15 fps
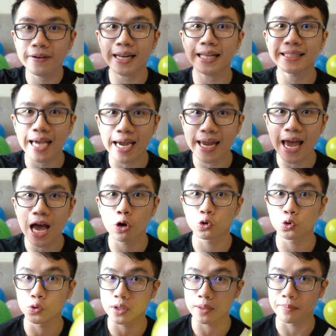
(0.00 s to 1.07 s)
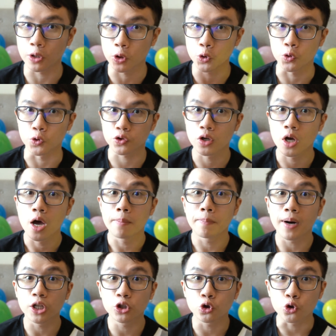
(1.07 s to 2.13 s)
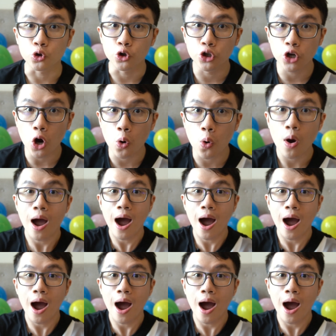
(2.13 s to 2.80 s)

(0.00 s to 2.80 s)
an entire house using balloons, but do you know